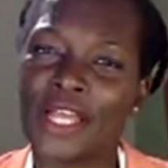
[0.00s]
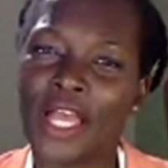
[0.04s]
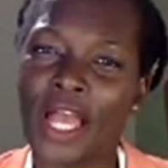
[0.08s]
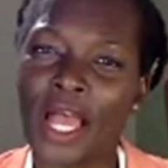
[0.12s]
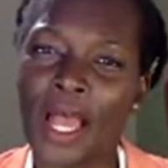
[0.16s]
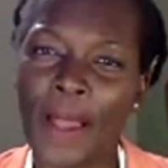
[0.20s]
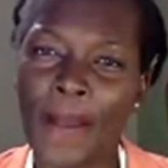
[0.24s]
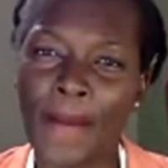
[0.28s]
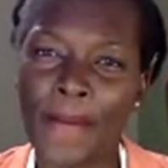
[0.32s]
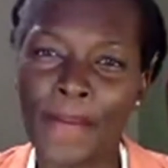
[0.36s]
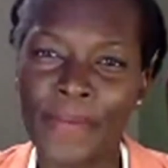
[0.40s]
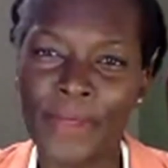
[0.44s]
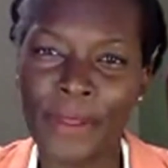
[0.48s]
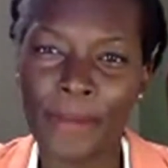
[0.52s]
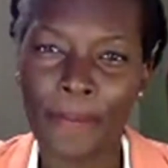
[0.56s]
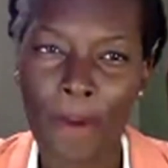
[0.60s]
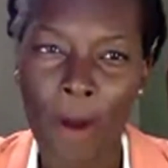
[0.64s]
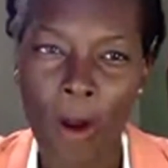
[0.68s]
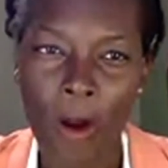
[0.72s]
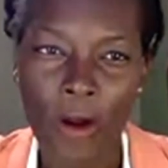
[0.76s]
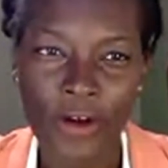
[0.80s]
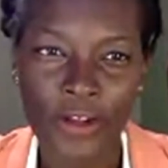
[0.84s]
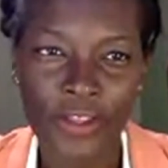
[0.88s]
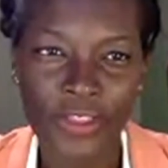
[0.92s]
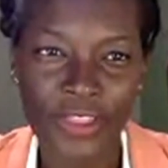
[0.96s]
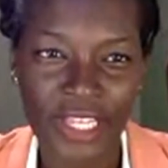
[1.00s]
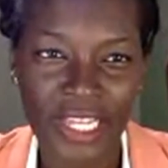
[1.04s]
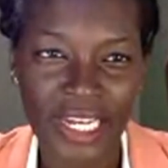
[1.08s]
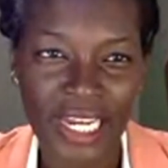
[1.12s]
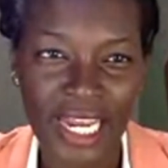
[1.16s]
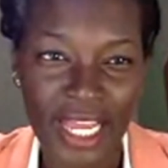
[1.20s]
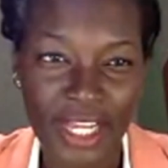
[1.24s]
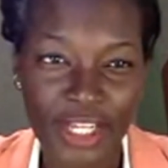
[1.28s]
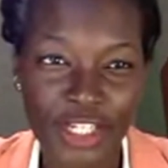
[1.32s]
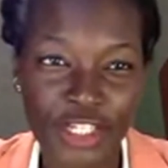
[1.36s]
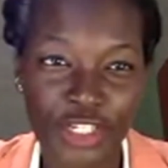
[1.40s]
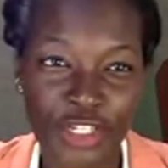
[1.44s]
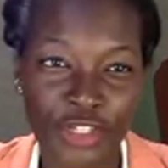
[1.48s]
The part on the
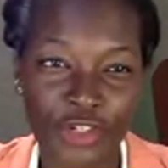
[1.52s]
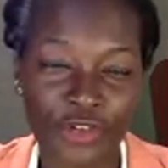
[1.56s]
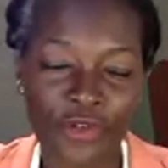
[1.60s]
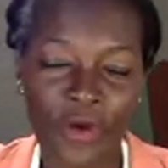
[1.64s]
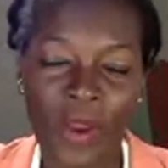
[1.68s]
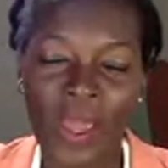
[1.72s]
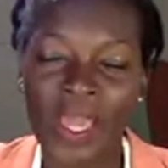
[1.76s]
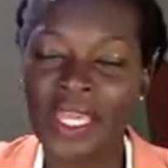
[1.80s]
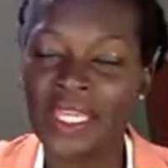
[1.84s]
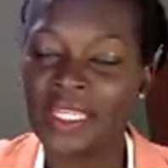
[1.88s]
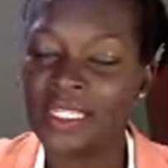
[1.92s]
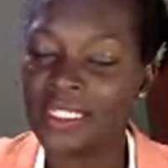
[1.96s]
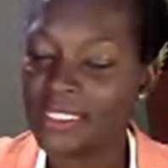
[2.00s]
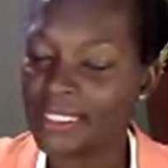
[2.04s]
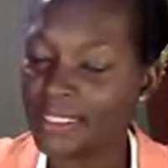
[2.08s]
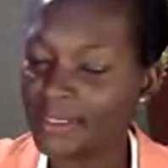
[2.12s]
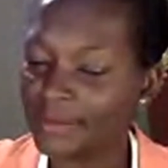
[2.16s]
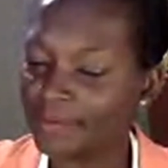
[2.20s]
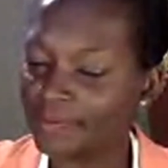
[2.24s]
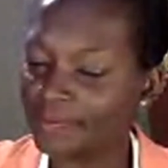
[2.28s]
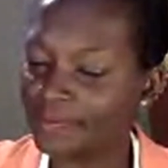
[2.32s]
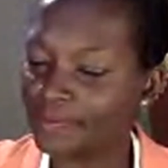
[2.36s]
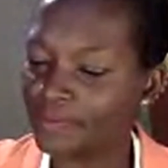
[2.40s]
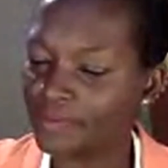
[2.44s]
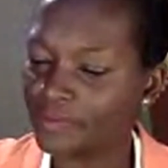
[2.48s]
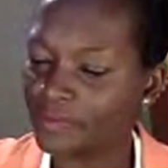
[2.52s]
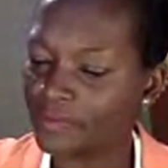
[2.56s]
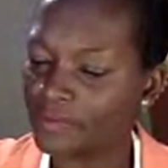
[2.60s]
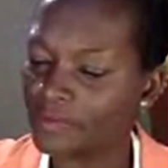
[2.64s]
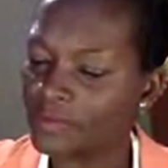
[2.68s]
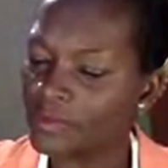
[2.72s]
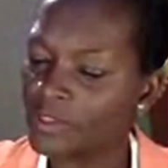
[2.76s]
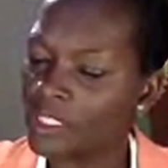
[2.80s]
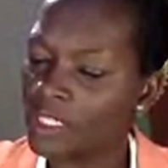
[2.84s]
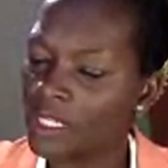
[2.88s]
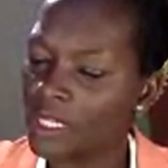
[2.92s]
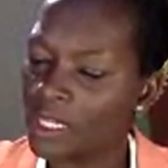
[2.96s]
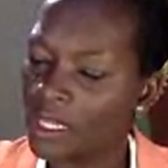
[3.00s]
election, right?
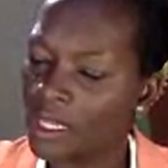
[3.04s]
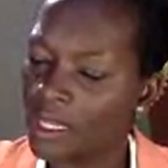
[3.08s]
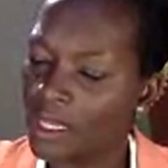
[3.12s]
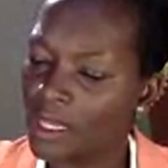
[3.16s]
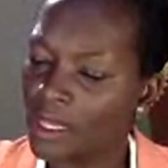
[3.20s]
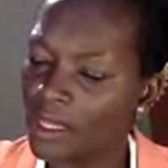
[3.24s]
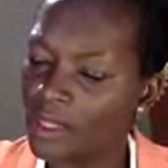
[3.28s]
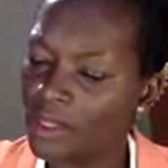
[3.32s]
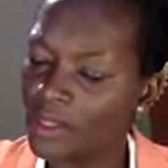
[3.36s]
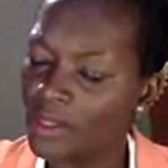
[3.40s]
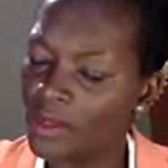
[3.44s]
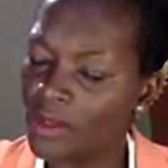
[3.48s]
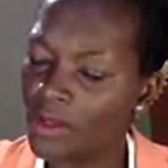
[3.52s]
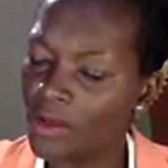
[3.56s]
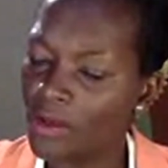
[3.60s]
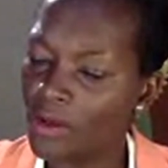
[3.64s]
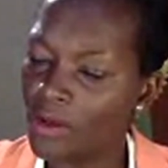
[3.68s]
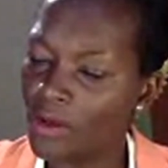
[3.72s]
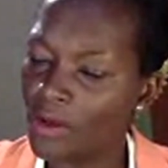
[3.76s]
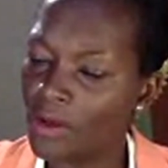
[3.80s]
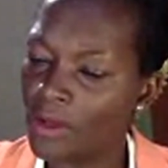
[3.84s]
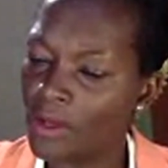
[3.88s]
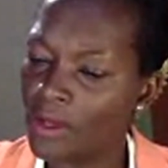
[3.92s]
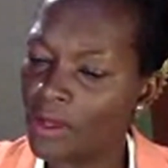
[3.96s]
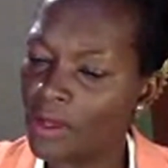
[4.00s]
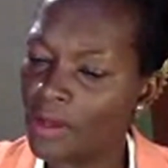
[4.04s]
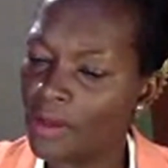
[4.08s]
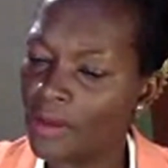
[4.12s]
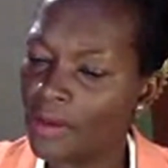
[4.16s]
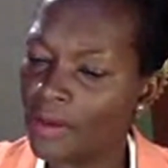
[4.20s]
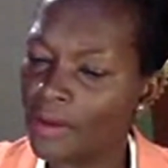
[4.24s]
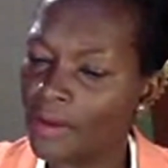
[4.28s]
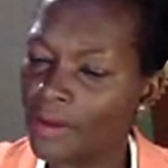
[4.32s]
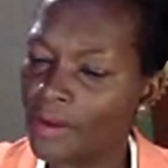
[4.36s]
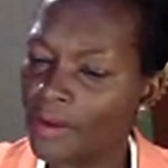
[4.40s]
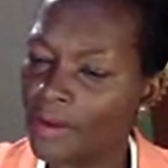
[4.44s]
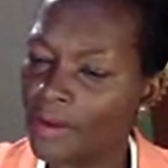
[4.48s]
Yes, the part on the election,